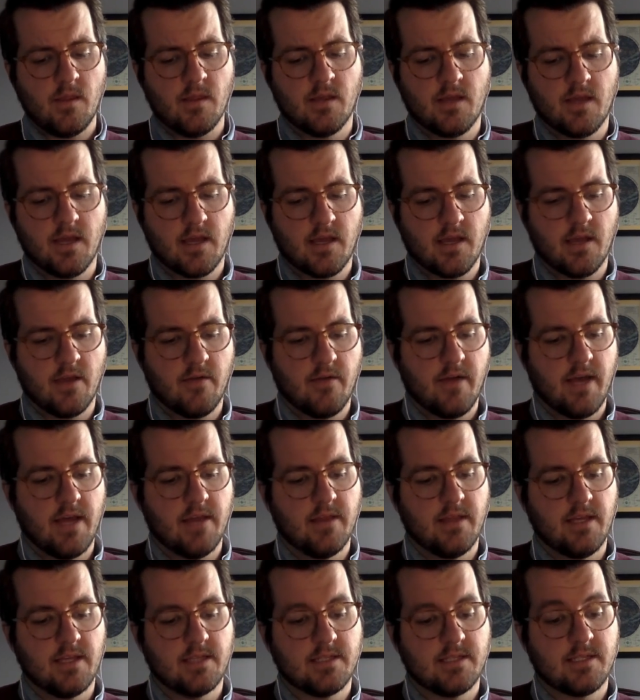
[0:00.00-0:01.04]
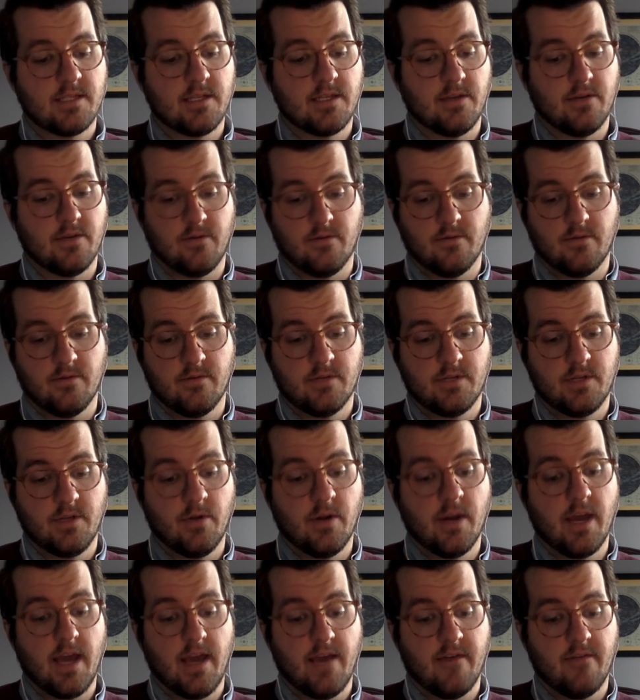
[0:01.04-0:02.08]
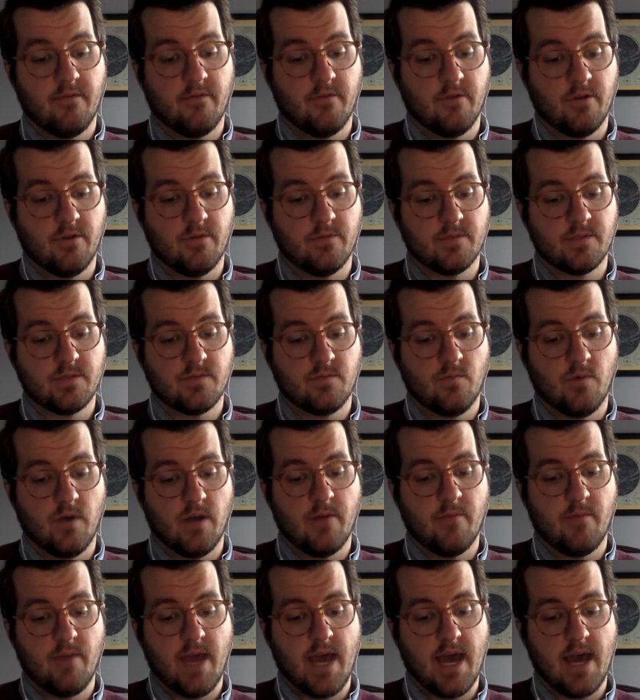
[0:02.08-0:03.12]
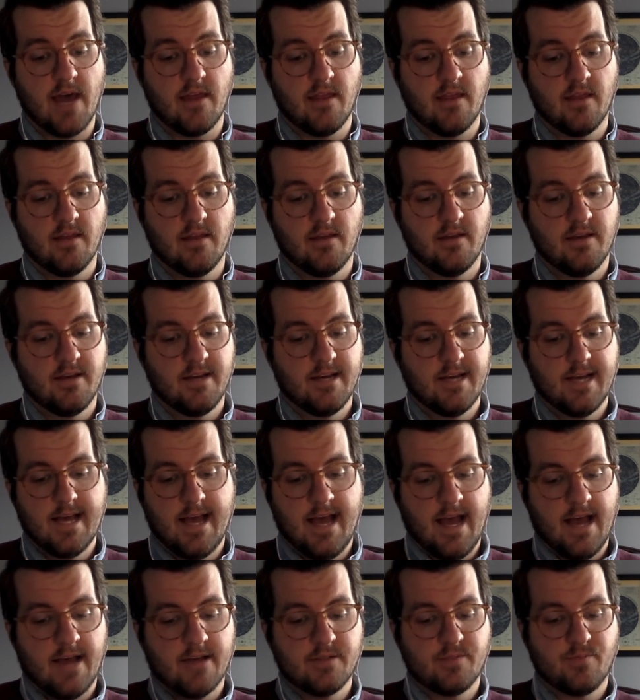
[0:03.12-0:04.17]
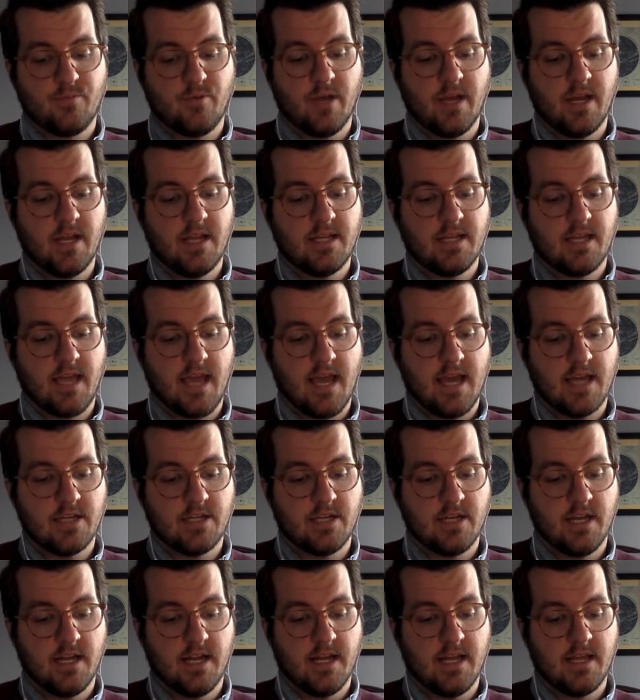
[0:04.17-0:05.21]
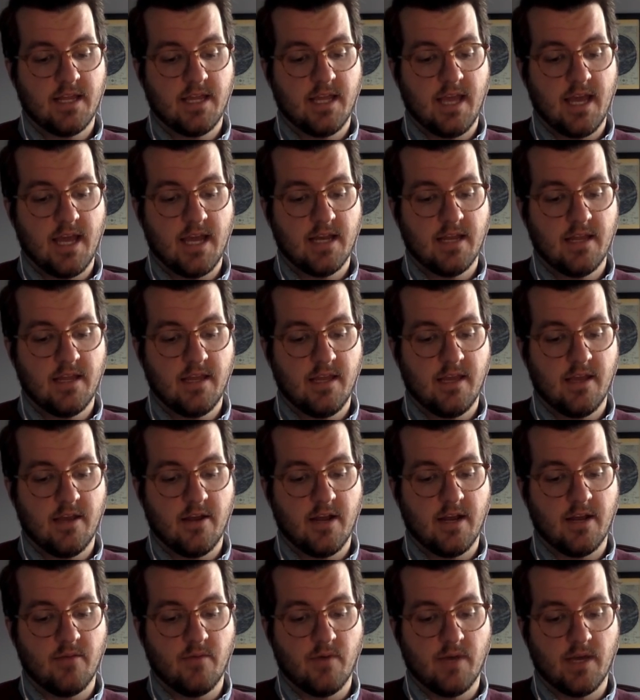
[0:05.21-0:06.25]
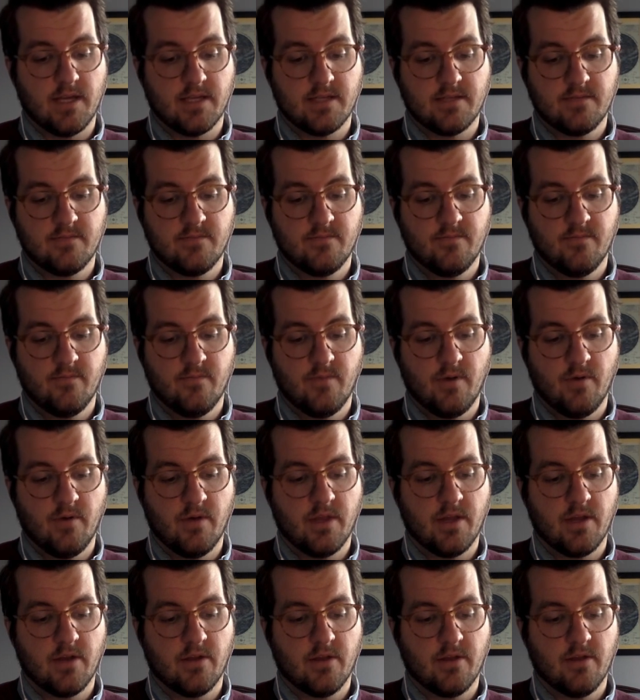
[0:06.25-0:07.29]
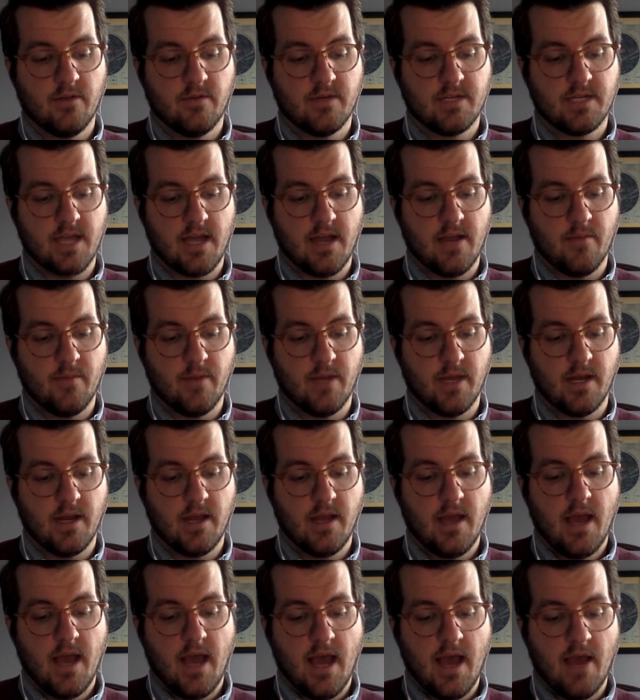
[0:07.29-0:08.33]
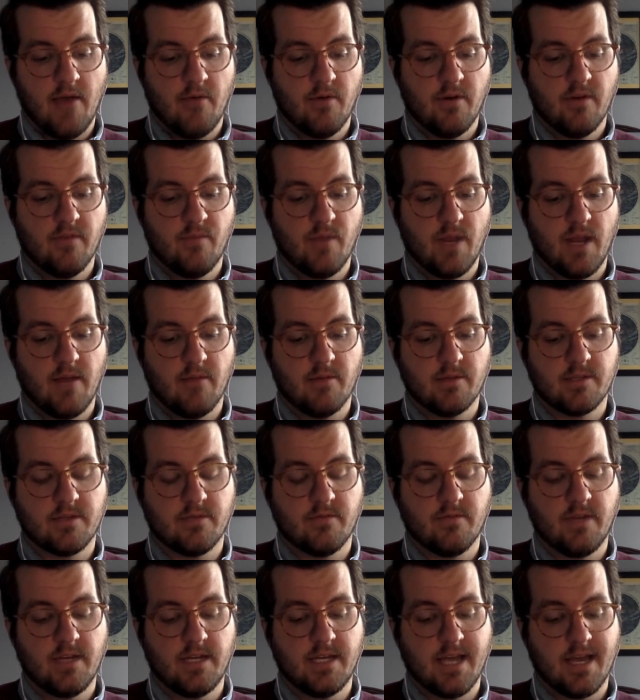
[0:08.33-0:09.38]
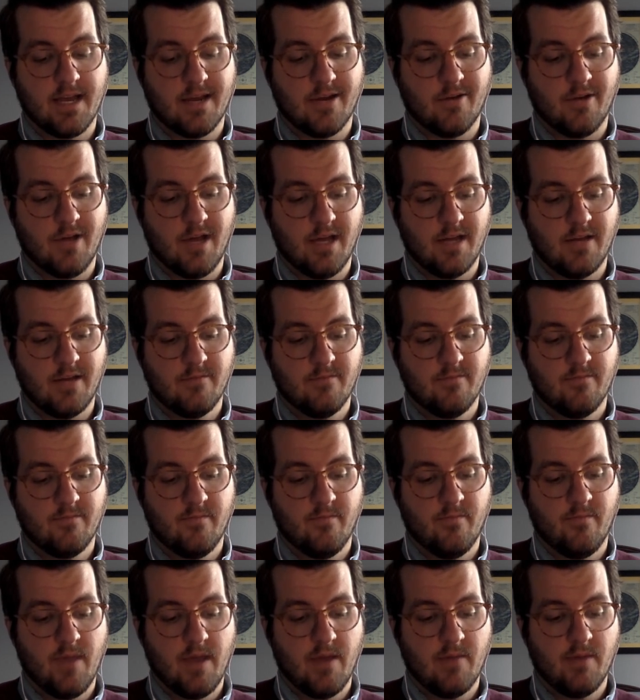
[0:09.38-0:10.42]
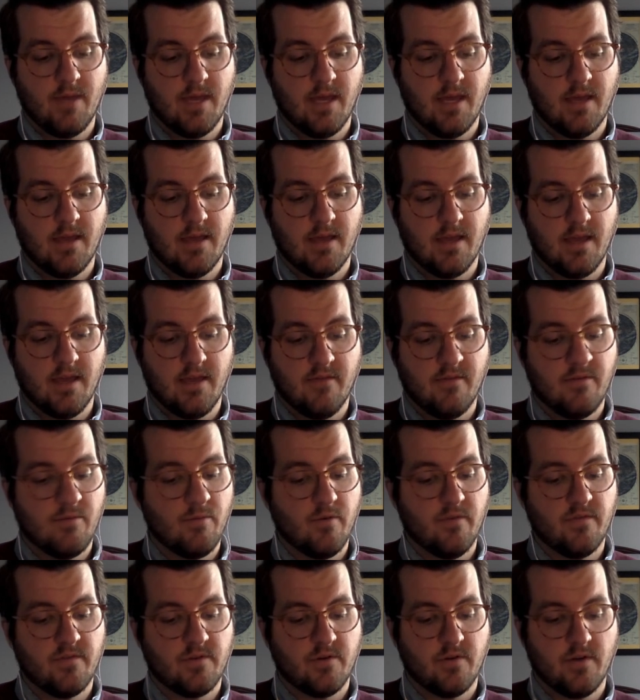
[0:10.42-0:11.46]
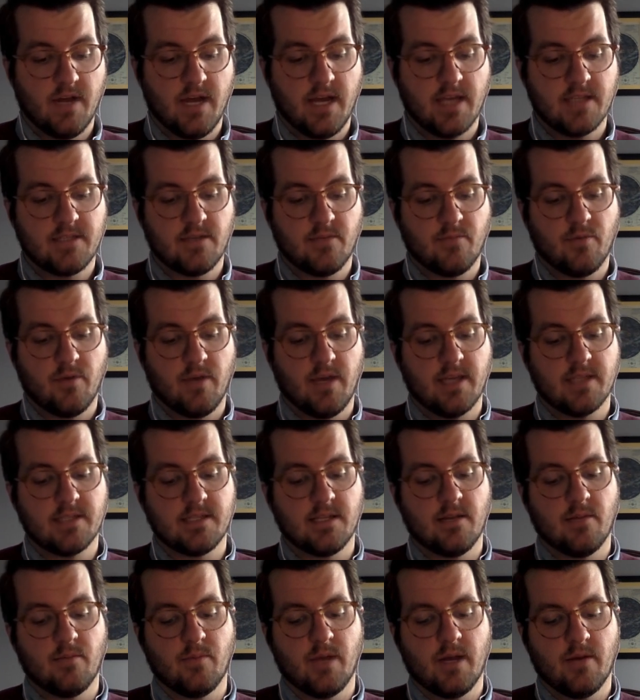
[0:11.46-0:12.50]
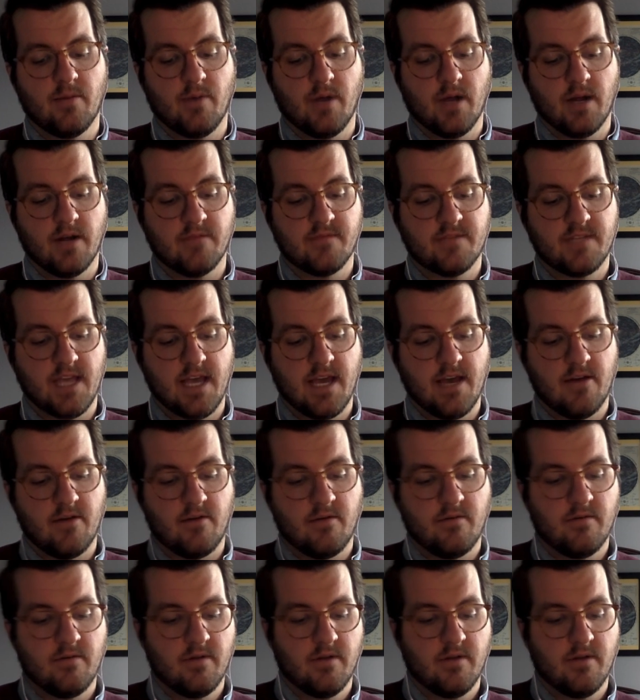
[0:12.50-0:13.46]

Kicking around these two, two and a half rooms, one bath. I was planning to cash it in at the end of the year, anyways, but with early retirement, I would have been able to redecorate, maybe even move to a nicer place in a better part of town.